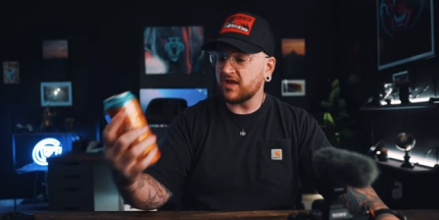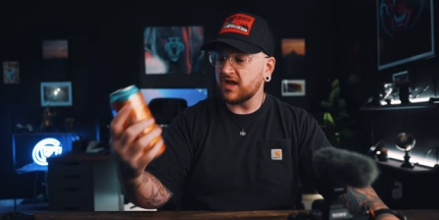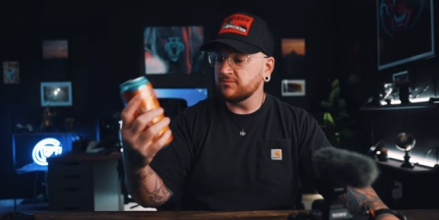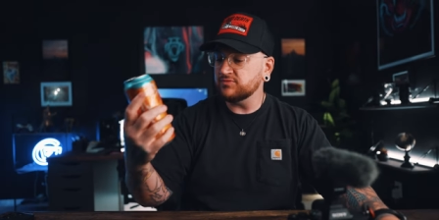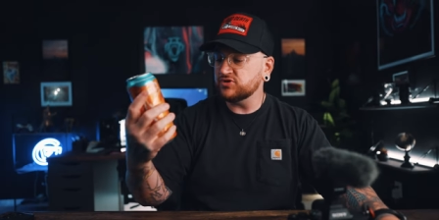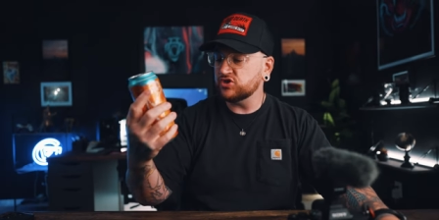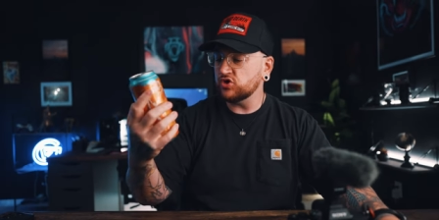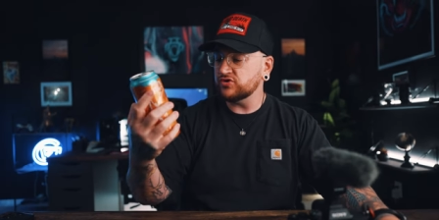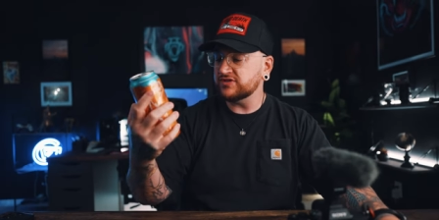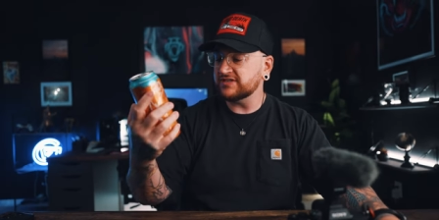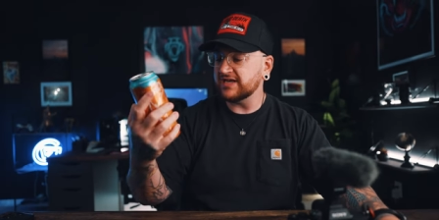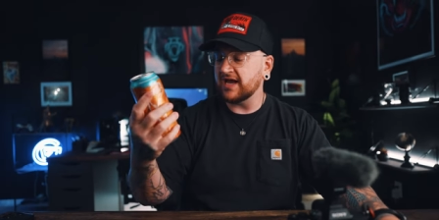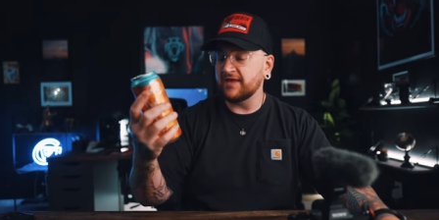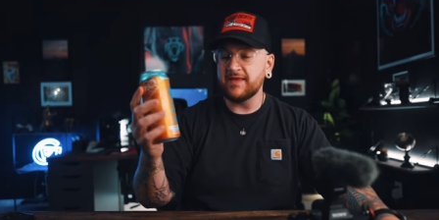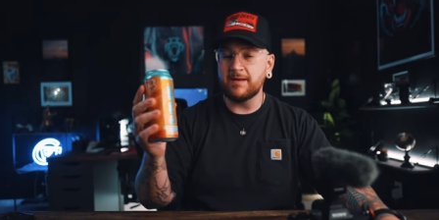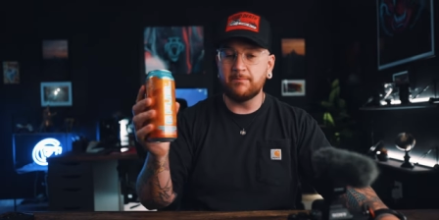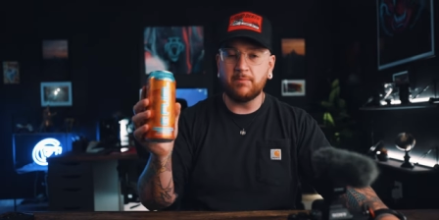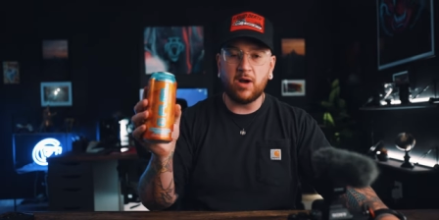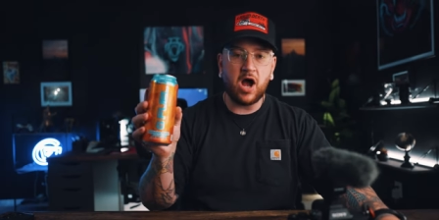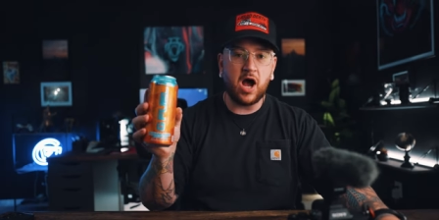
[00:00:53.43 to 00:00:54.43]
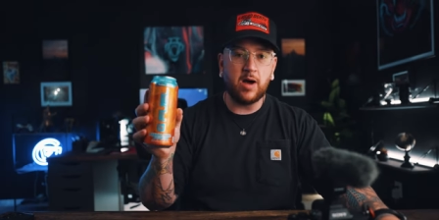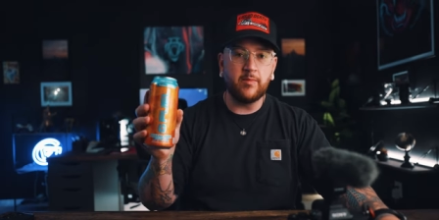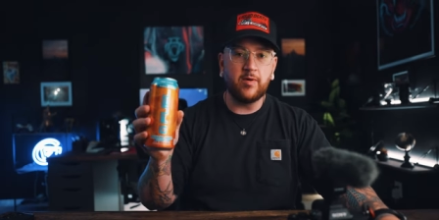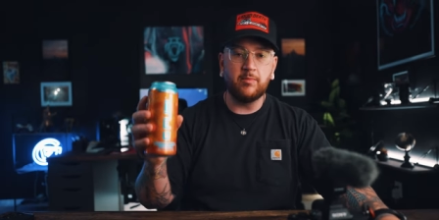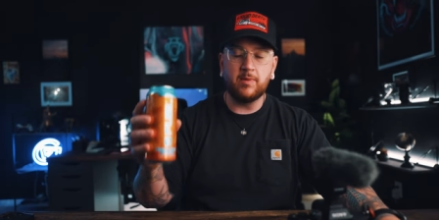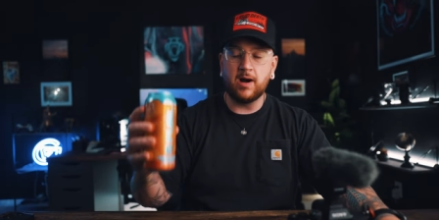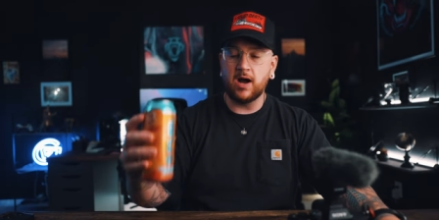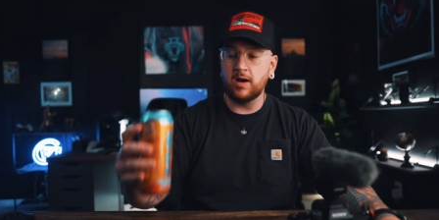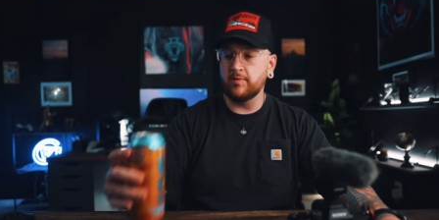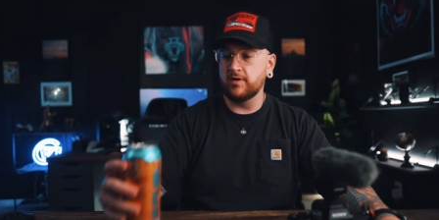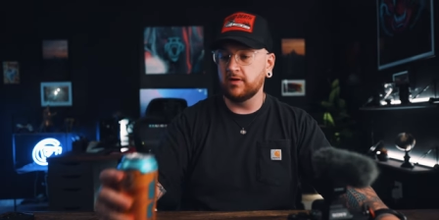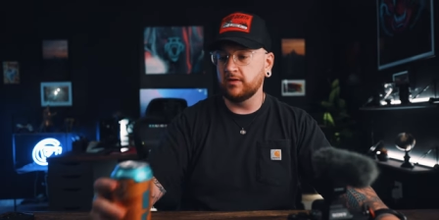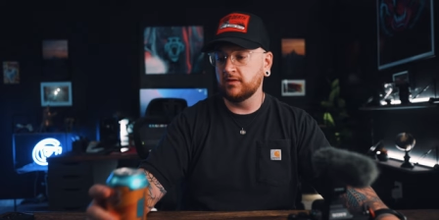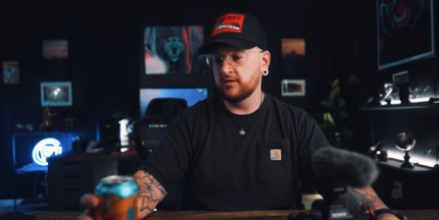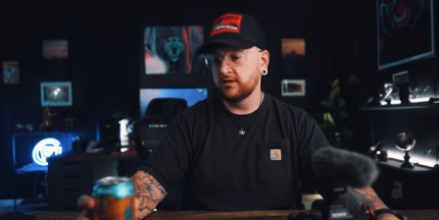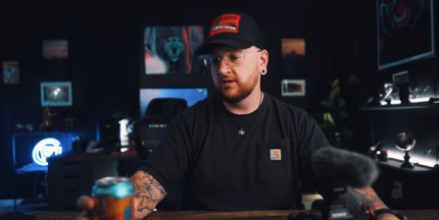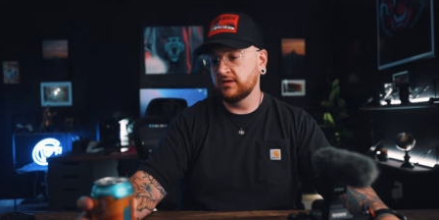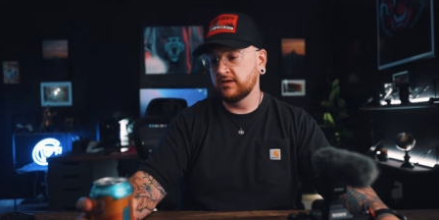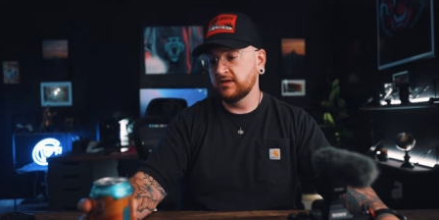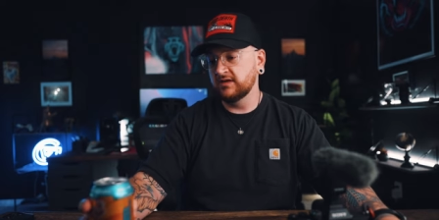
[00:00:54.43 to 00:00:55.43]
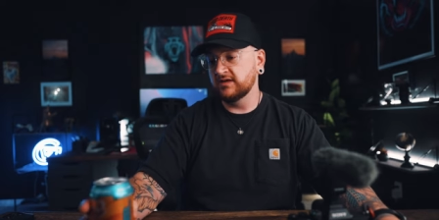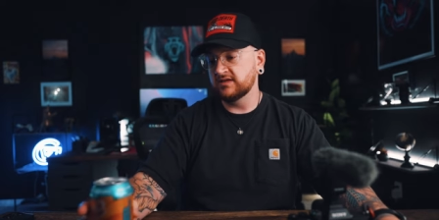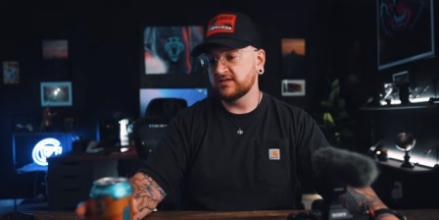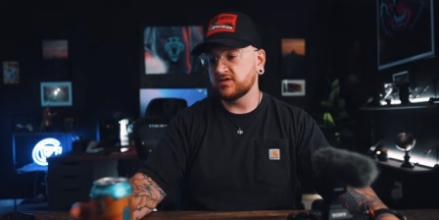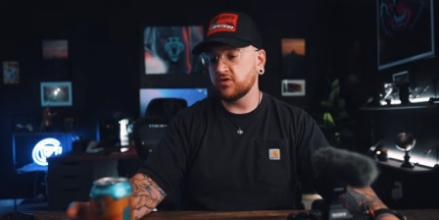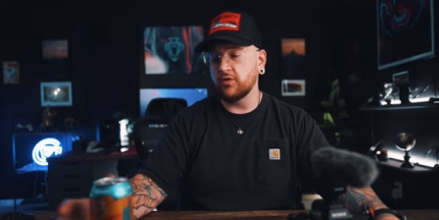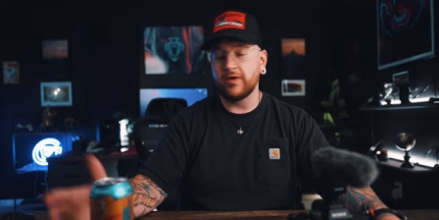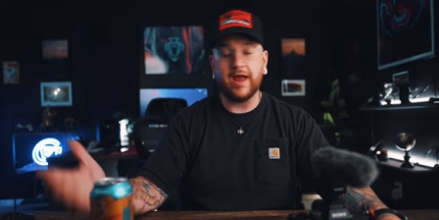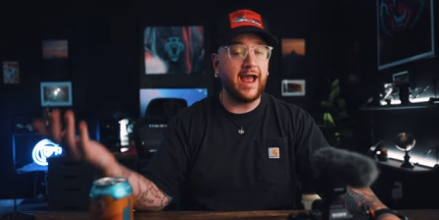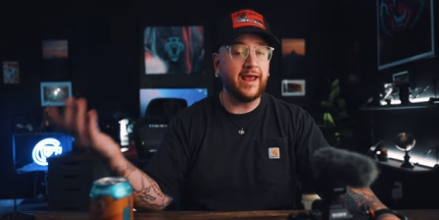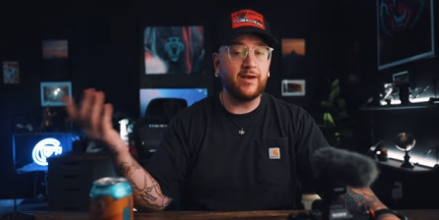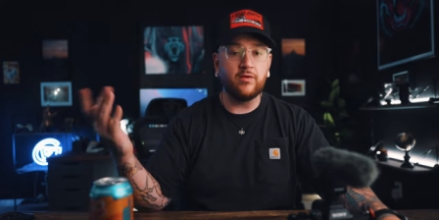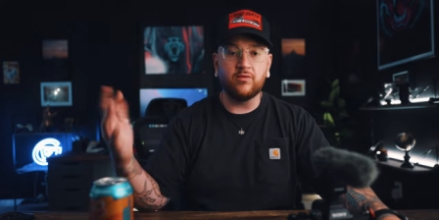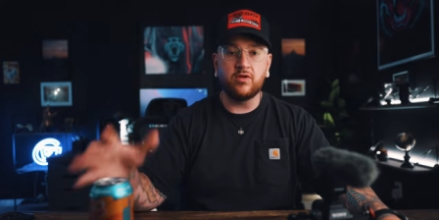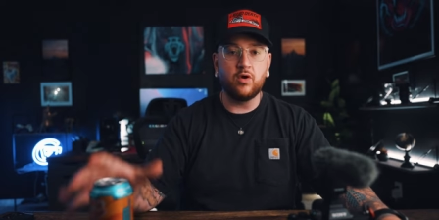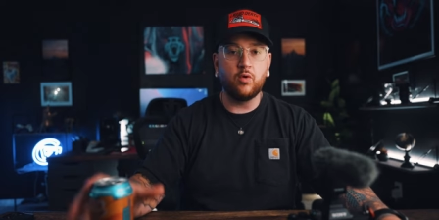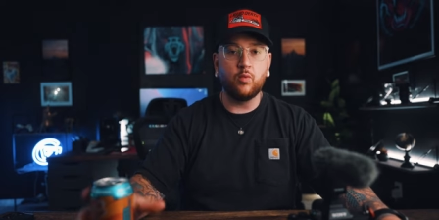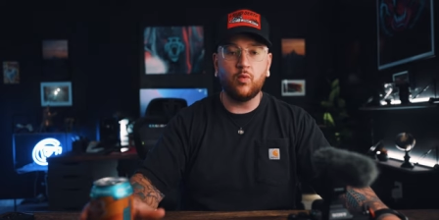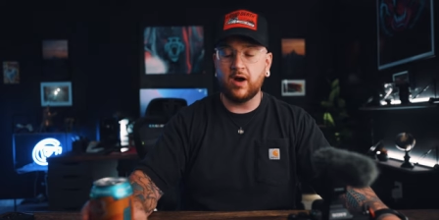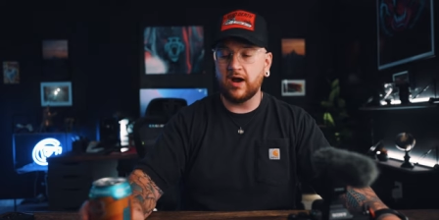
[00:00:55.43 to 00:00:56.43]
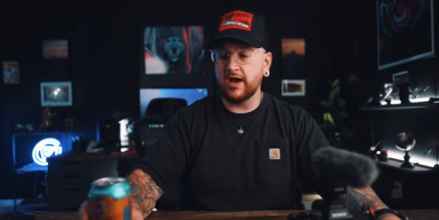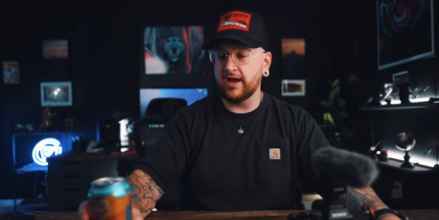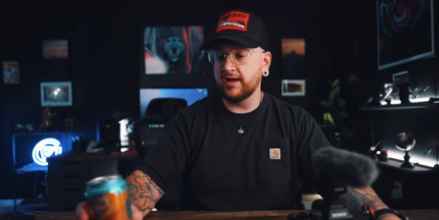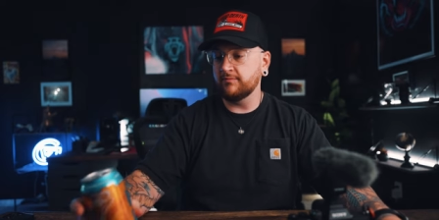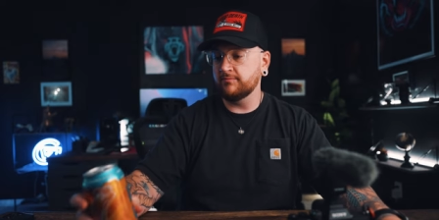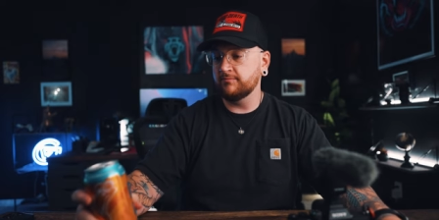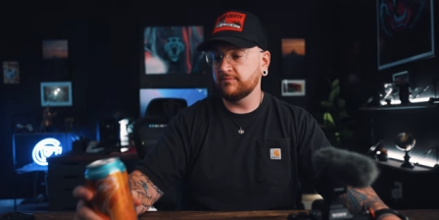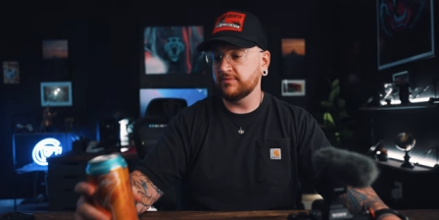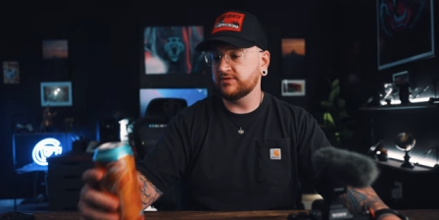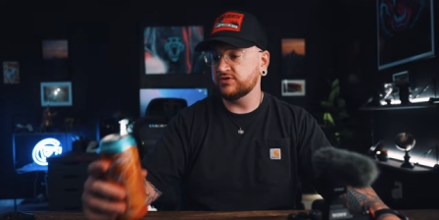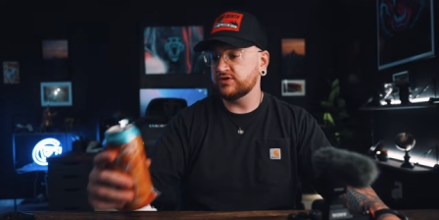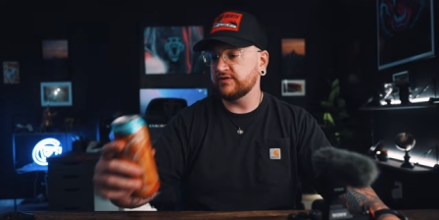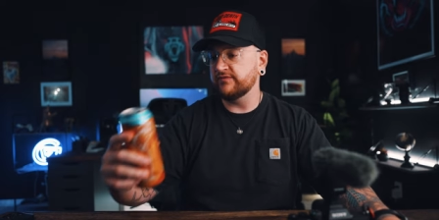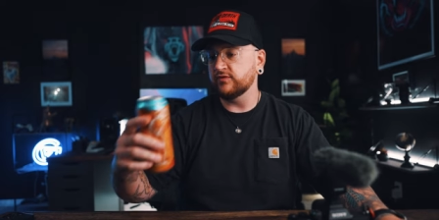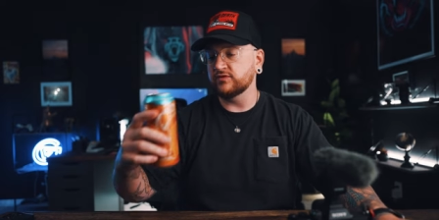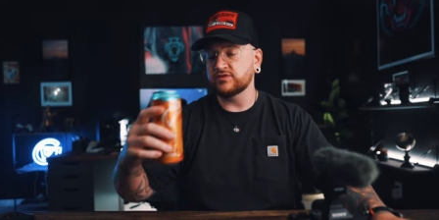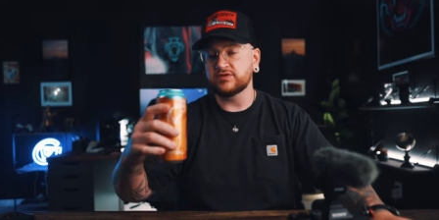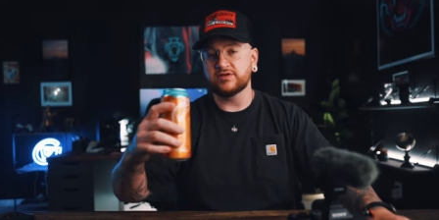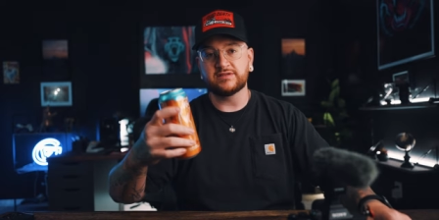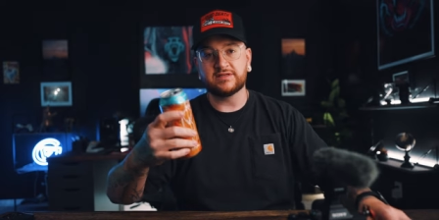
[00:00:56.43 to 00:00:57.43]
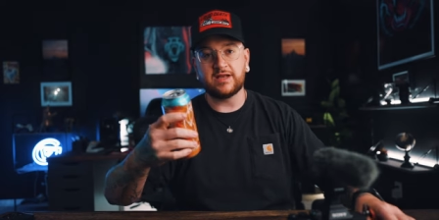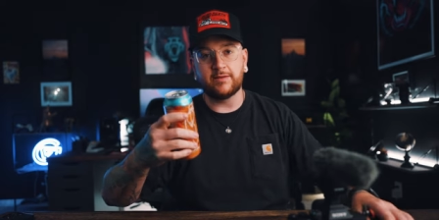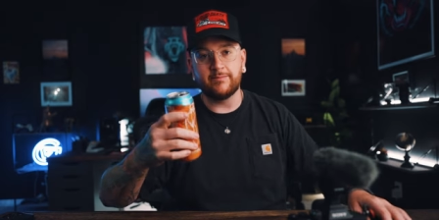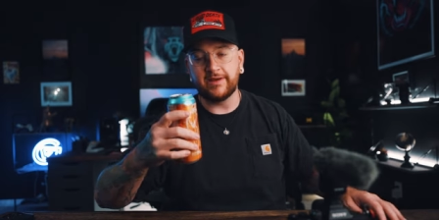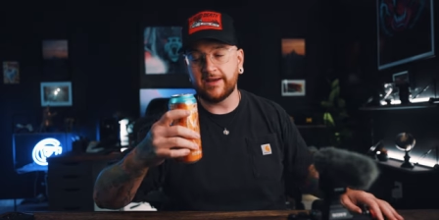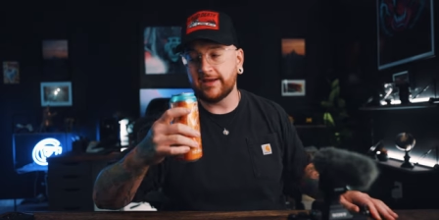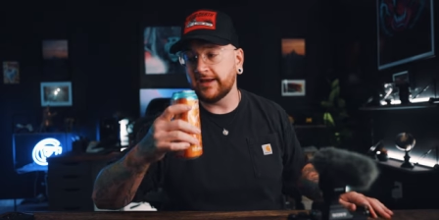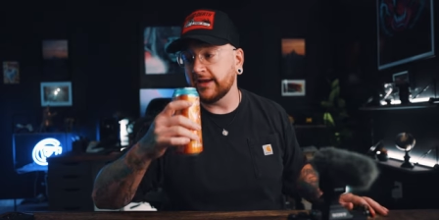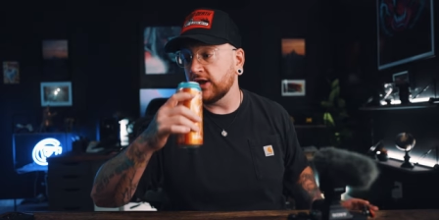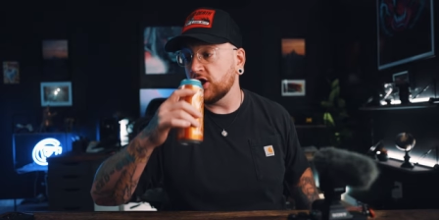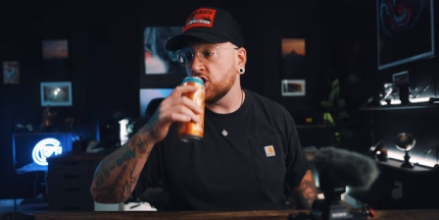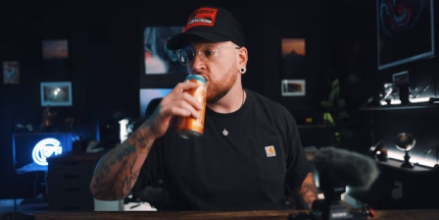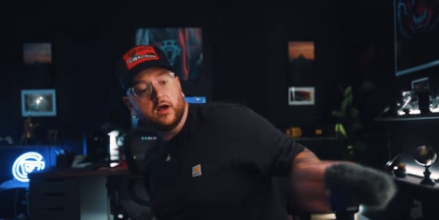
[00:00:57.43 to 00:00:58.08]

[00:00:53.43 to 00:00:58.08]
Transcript: I'm so sad that Bahama Mama is going, I don't know why, but G Fuel's gonna stop making it.